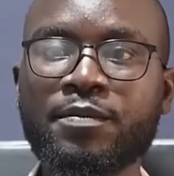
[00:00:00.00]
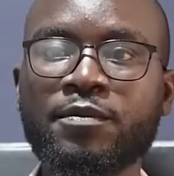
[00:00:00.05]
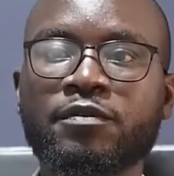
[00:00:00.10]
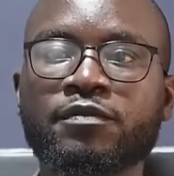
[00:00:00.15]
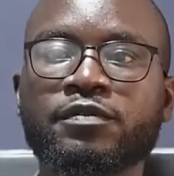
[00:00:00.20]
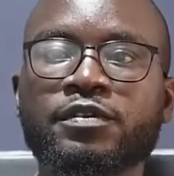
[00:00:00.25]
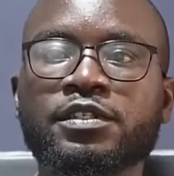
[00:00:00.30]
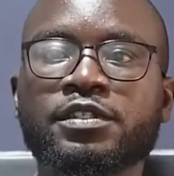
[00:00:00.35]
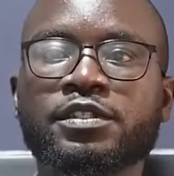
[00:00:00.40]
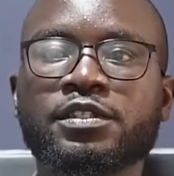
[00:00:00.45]
of
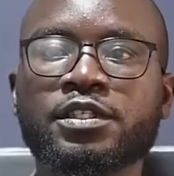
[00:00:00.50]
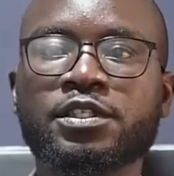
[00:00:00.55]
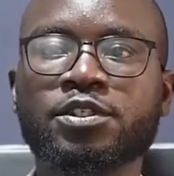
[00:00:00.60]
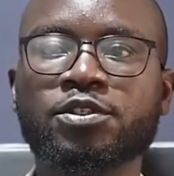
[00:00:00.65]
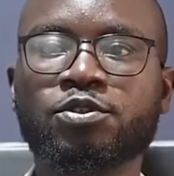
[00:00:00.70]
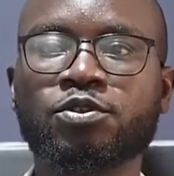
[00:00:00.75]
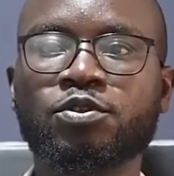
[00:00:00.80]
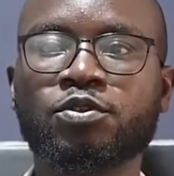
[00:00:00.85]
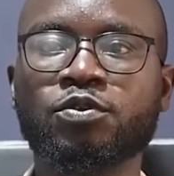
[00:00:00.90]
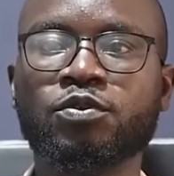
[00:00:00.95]
this is
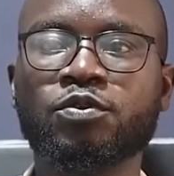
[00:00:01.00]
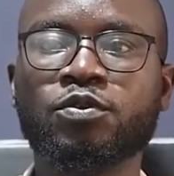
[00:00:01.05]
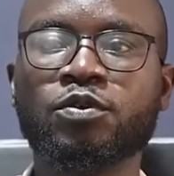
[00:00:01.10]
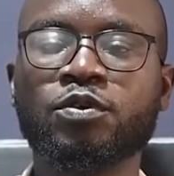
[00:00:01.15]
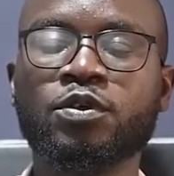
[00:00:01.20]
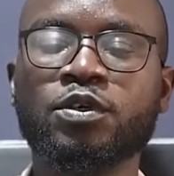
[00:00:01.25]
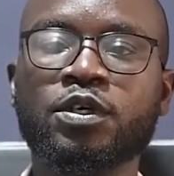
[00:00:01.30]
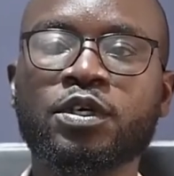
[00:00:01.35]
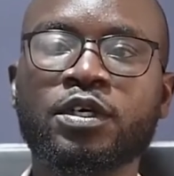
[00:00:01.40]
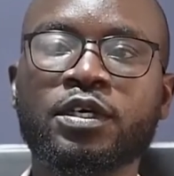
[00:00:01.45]
to
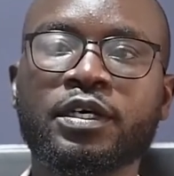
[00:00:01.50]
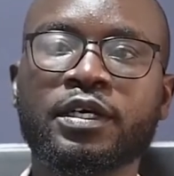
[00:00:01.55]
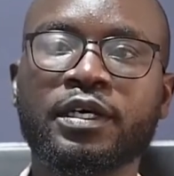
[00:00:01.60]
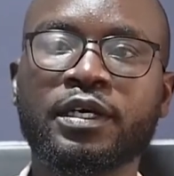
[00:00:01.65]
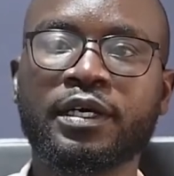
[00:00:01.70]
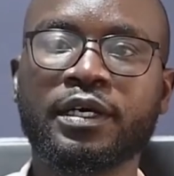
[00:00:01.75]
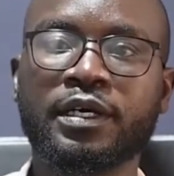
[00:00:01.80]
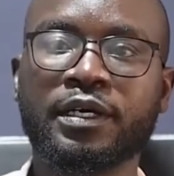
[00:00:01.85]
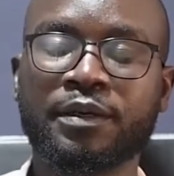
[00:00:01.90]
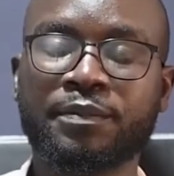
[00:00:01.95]

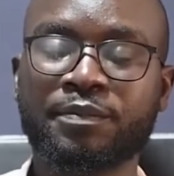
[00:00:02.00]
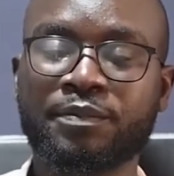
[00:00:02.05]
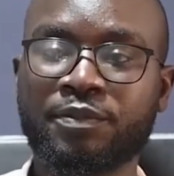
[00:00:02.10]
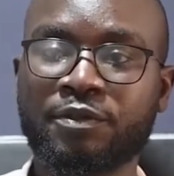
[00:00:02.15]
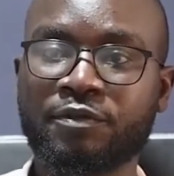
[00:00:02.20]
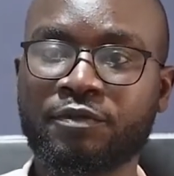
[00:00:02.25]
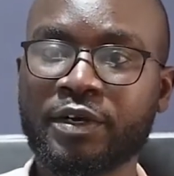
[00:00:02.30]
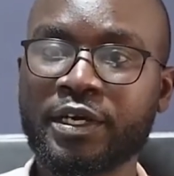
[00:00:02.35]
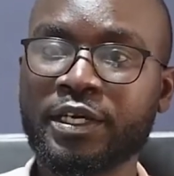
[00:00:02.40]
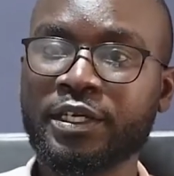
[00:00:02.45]

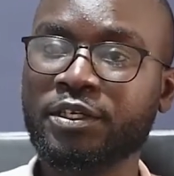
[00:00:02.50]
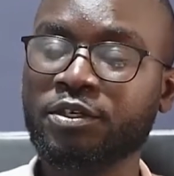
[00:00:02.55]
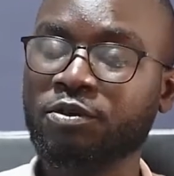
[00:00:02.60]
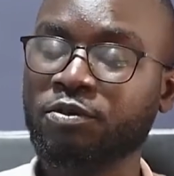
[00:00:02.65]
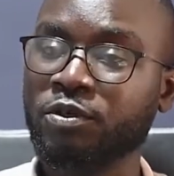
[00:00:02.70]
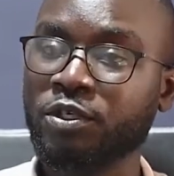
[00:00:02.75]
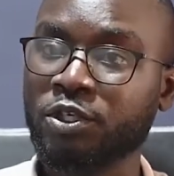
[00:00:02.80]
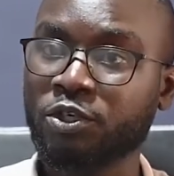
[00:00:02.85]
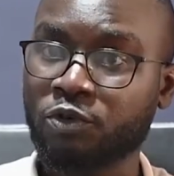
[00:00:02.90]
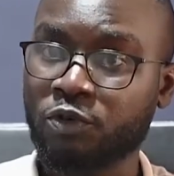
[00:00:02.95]
provide
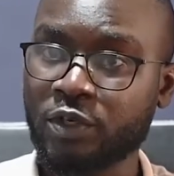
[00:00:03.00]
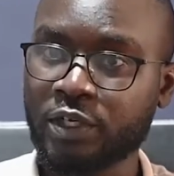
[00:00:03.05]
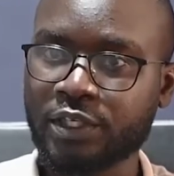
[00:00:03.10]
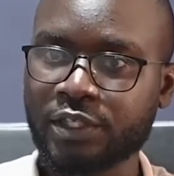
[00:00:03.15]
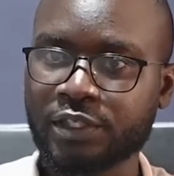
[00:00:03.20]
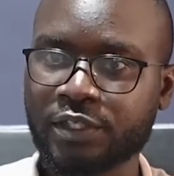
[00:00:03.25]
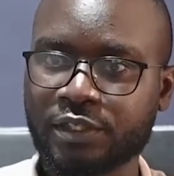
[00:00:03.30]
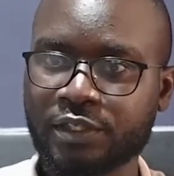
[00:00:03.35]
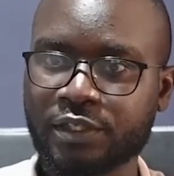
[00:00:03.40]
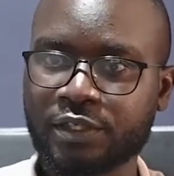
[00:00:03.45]
or
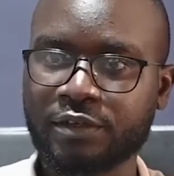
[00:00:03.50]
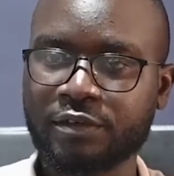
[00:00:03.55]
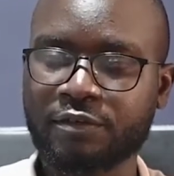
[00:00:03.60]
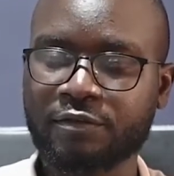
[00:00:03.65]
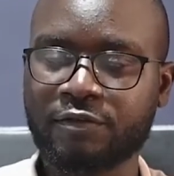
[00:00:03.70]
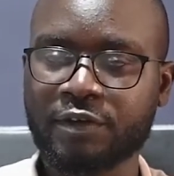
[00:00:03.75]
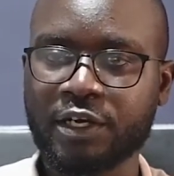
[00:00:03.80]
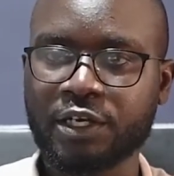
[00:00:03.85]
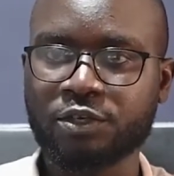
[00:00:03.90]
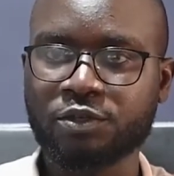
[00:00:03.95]
increase
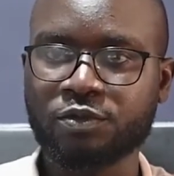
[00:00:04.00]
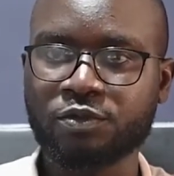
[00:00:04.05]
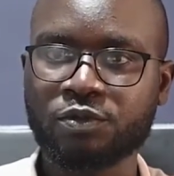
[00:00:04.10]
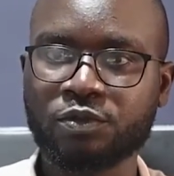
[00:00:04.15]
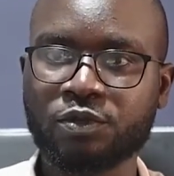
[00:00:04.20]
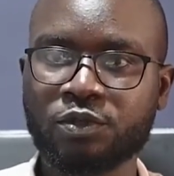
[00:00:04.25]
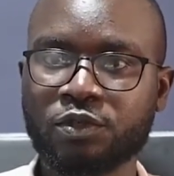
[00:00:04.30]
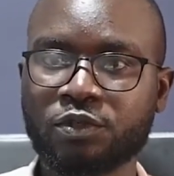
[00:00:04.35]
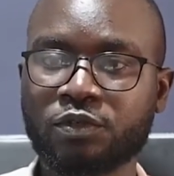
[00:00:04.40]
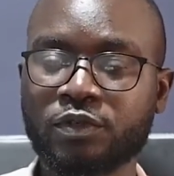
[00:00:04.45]
value
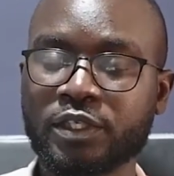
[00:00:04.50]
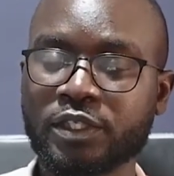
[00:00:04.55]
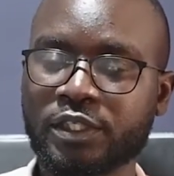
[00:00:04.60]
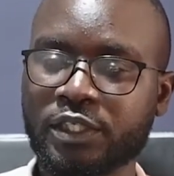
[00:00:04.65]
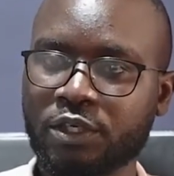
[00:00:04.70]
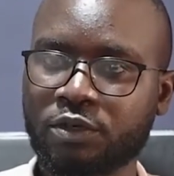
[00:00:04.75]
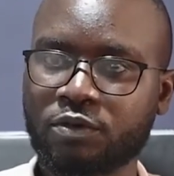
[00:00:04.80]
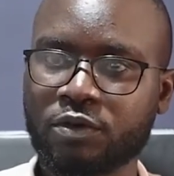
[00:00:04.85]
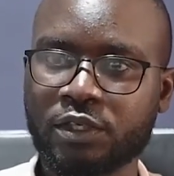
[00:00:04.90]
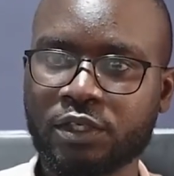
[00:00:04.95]
to the
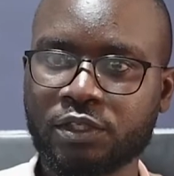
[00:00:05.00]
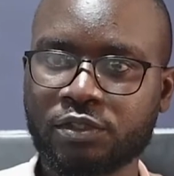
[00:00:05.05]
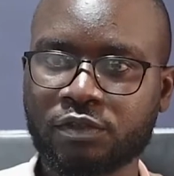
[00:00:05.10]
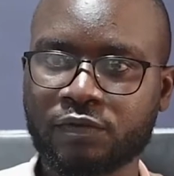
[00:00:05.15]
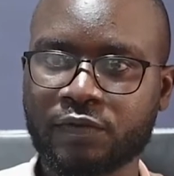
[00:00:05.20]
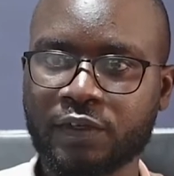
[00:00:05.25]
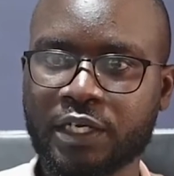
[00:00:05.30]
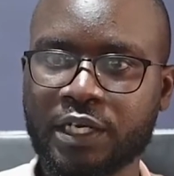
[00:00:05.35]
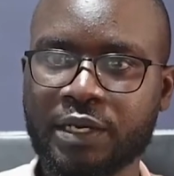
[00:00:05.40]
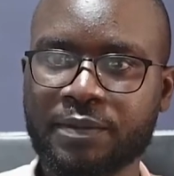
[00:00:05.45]
stakeholders of
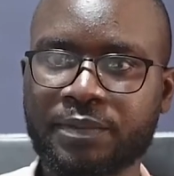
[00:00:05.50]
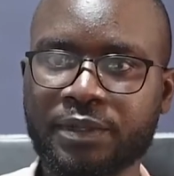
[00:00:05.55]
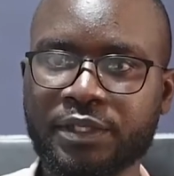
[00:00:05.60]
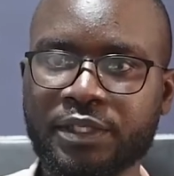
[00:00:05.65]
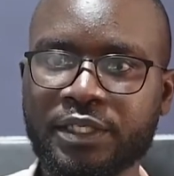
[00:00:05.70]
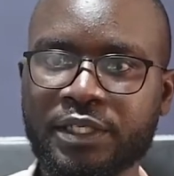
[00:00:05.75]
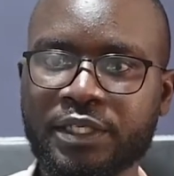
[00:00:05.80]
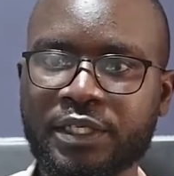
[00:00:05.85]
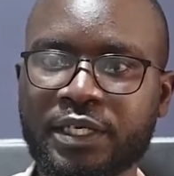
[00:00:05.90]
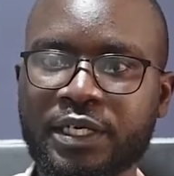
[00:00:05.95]
the
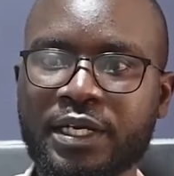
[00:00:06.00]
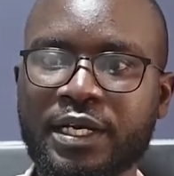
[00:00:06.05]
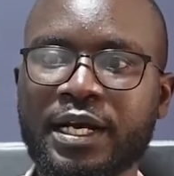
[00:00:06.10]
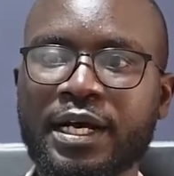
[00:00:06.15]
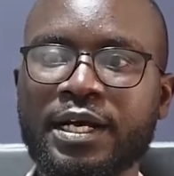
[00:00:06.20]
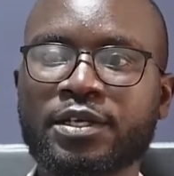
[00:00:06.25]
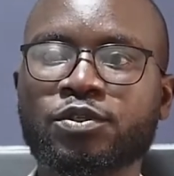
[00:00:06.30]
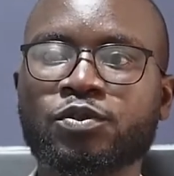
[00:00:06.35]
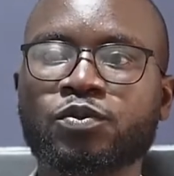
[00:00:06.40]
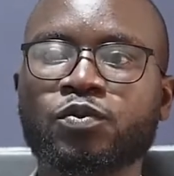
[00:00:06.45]
company
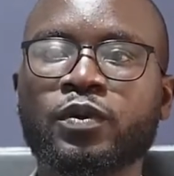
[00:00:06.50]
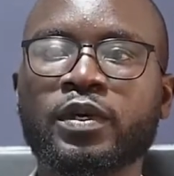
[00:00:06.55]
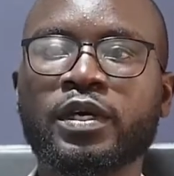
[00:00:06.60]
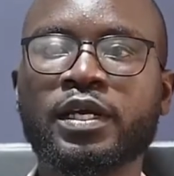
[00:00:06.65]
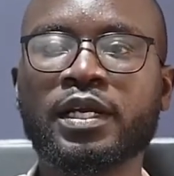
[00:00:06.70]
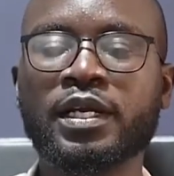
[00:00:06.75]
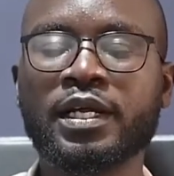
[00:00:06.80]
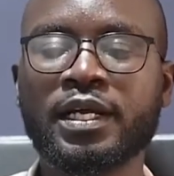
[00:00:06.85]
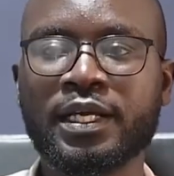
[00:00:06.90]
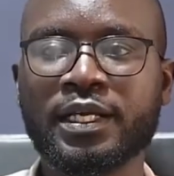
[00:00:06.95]
as
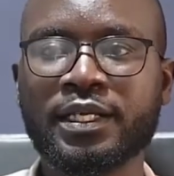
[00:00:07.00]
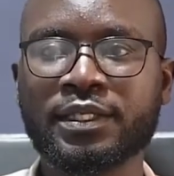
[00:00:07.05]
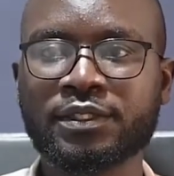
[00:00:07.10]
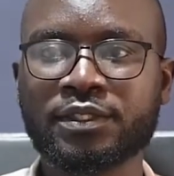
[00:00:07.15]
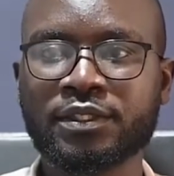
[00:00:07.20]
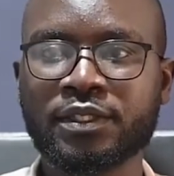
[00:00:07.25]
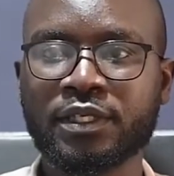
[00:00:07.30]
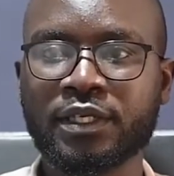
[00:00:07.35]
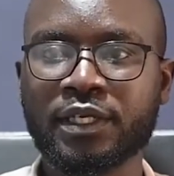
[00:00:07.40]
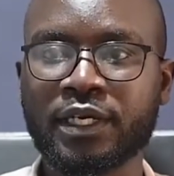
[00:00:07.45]
well
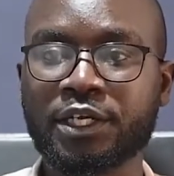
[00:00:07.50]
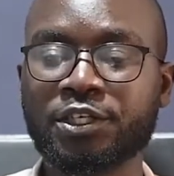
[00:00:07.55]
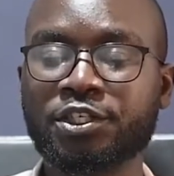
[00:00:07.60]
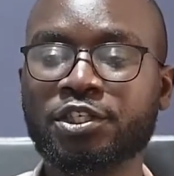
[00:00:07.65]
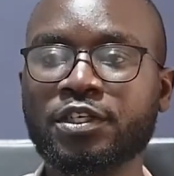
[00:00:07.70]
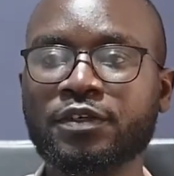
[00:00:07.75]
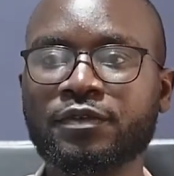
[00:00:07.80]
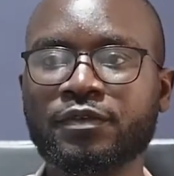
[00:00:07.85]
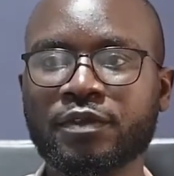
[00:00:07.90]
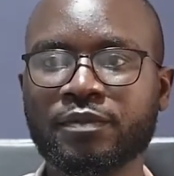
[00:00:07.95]
as
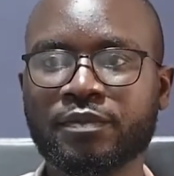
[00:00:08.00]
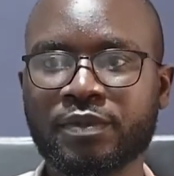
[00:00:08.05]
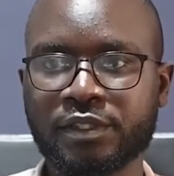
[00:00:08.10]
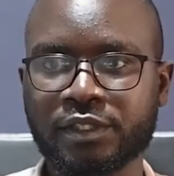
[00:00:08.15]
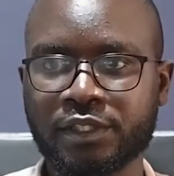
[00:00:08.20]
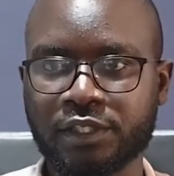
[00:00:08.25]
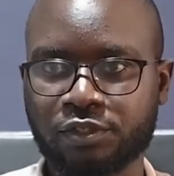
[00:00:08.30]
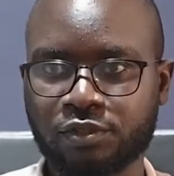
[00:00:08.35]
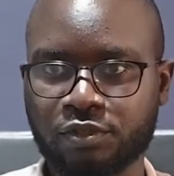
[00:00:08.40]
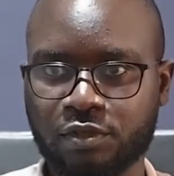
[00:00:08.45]
achieve the
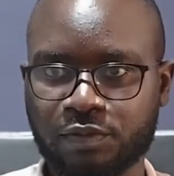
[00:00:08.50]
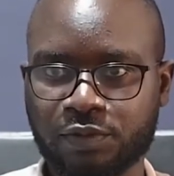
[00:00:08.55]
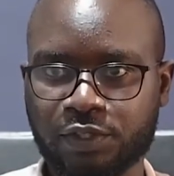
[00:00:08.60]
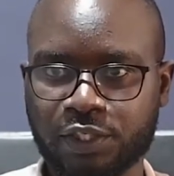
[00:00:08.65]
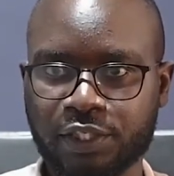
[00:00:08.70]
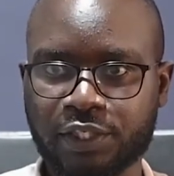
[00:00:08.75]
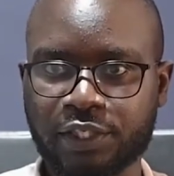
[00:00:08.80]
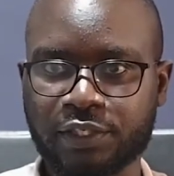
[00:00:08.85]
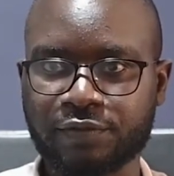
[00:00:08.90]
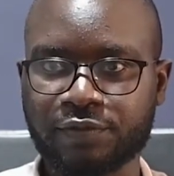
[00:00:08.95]
business
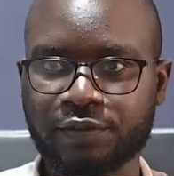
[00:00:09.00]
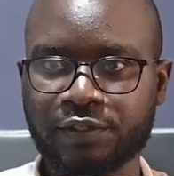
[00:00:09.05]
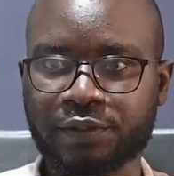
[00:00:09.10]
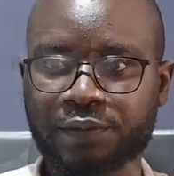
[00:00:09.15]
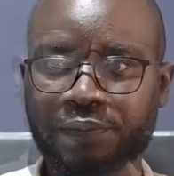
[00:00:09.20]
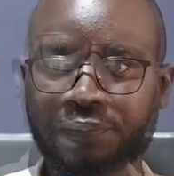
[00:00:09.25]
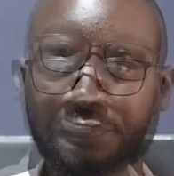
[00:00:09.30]
objectives.